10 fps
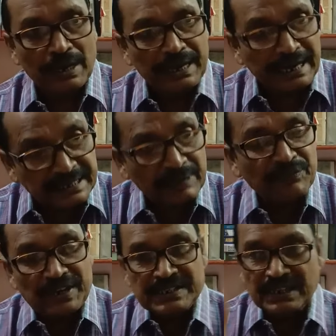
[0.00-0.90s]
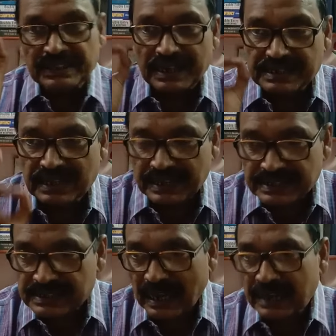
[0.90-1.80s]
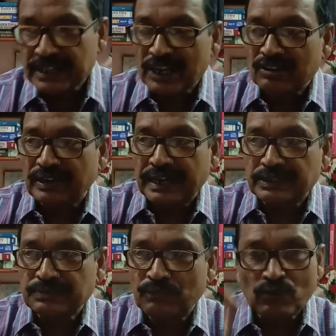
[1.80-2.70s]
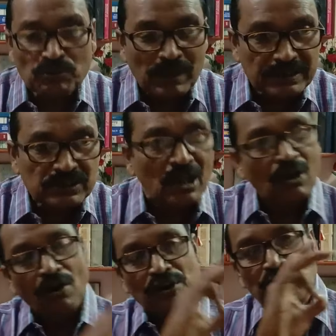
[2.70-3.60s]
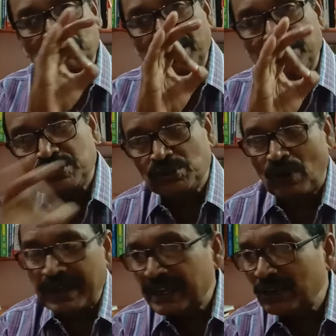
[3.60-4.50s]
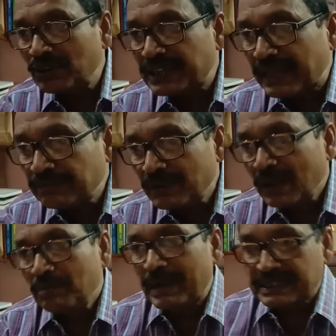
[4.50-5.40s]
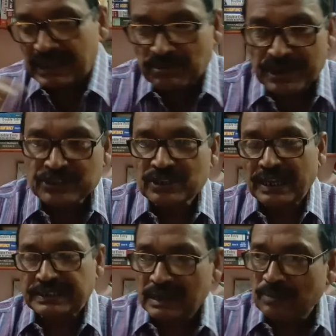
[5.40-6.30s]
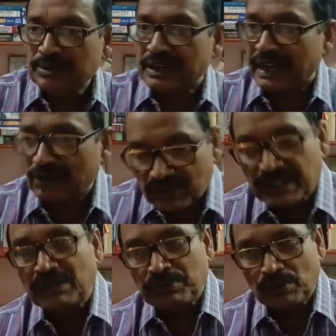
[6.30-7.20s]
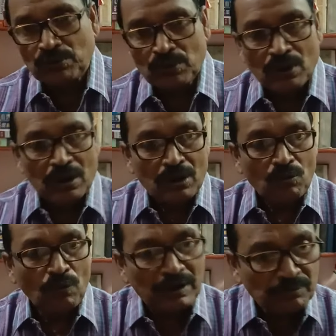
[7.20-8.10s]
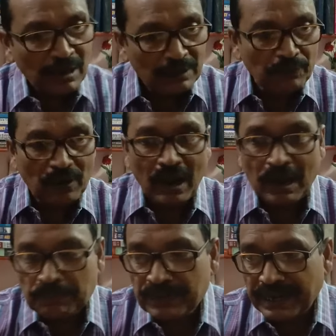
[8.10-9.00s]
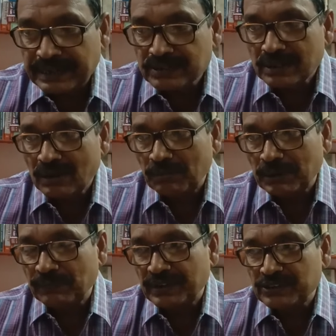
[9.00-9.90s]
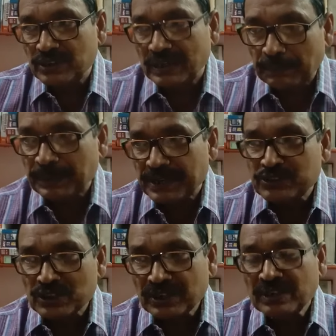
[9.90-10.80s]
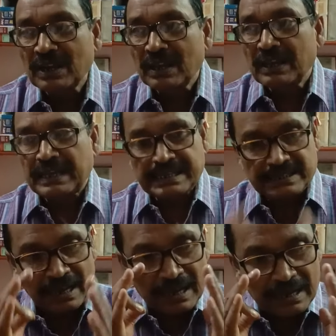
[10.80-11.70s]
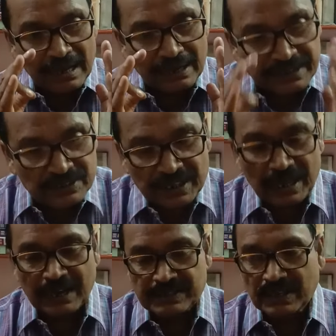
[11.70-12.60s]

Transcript: In definition, that is the risk. Either you will get full marks or you get 0. I cannot give, by examiner cannot give you 1 mark for half correct of definition. Definition is the risky answer.